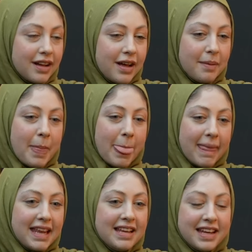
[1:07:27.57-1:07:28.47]
Um
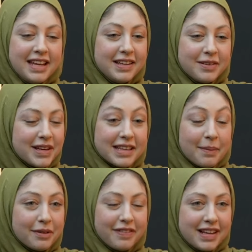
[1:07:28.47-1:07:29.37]
and he he
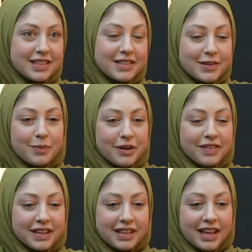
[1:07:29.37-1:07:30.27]
exemplifies it so
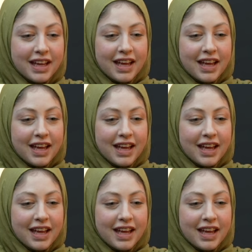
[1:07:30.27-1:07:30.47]
perfectly.